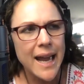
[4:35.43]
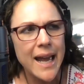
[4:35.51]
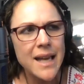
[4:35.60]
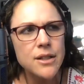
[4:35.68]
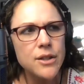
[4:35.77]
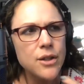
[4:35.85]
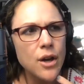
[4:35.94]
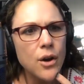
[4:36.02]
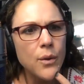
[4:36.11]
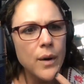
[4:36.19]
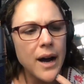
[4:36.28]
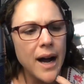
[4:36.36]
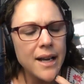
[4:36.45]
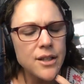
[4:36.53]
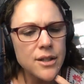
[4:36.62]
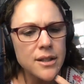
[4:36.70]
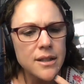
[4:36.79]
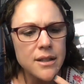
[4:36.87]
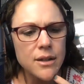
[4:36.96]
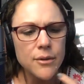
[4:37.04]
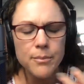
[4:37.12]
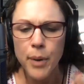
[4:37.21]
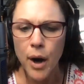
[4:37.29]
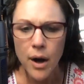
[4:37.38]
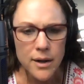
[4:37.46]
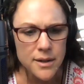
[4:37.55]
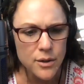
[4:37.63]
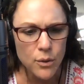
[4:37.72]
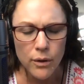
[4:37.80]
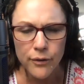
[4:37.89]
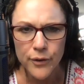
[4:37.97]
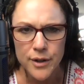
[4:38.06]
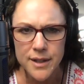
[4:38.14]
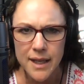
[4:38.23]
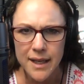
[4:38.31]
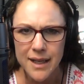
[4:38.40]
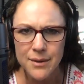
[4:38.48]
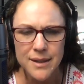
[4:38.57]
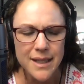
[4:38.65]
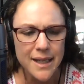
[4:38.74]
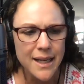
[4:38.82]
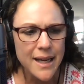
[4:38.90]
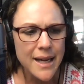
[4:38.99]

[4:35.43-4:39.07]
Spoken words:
And so I just paused school for a second. I was like,